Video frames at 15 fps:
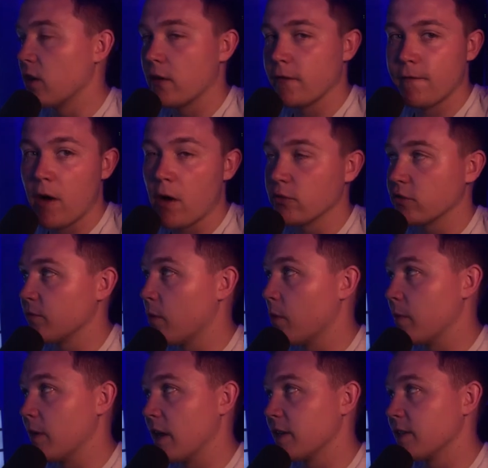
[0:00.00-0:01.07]
lot of files are
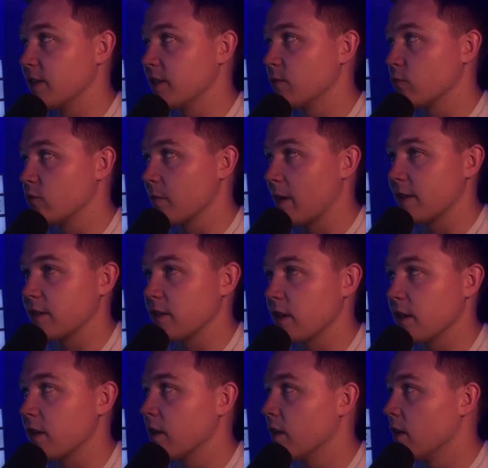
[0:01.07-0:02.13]
populated
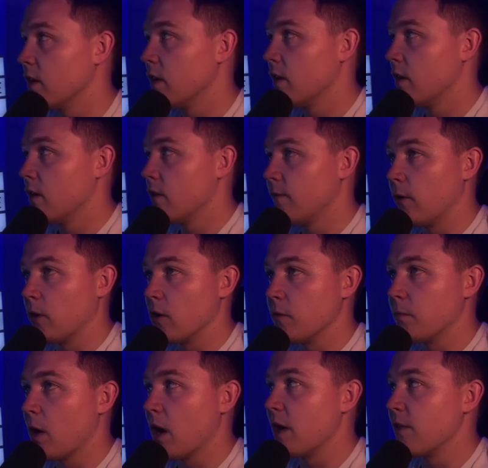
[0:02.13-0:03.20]
automatically,
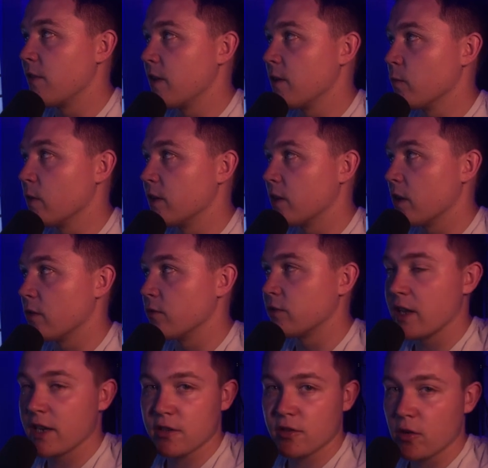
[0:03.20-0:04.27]
followed by the Windows
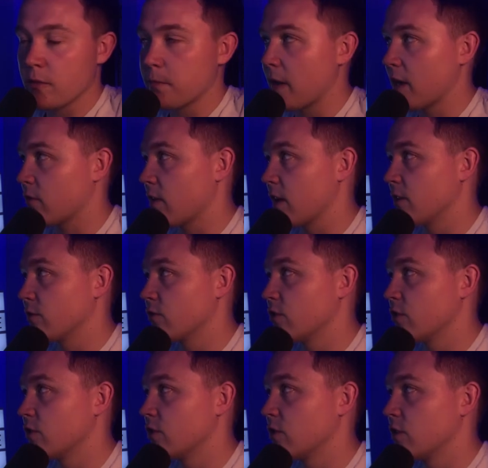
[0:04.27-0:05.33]
desktop background
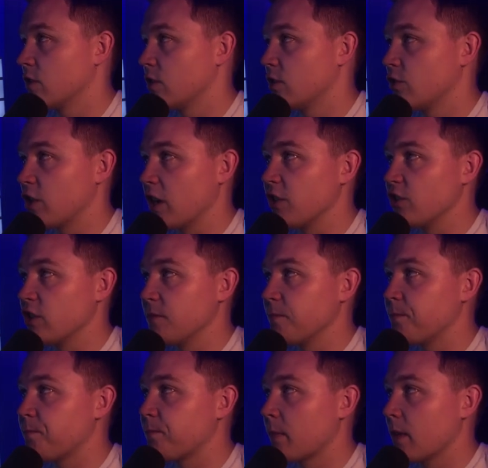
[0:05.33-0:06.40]

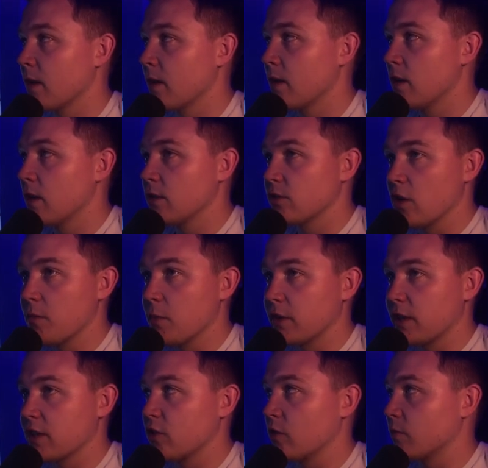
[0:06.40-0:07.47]
changing. So my
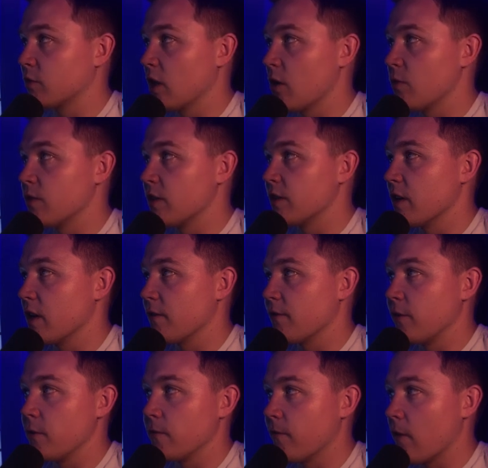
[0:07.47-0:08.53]
desktop's loaded a
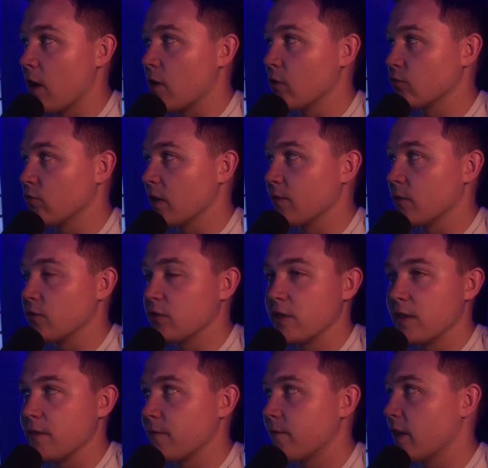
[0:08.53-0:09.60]
few files relevant to
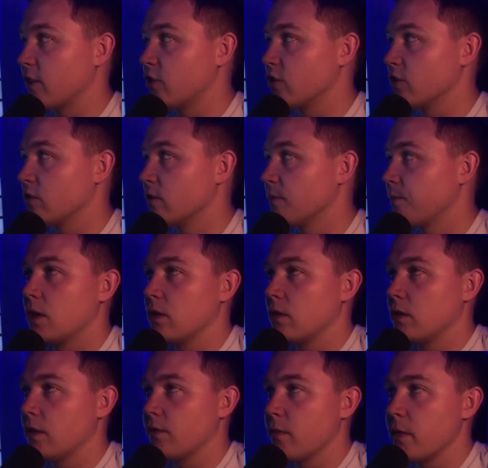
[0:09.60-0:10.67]
the infection.
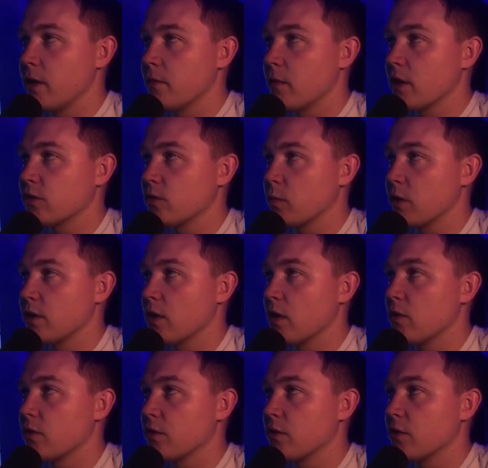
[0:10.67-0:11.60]
If I minimize the window and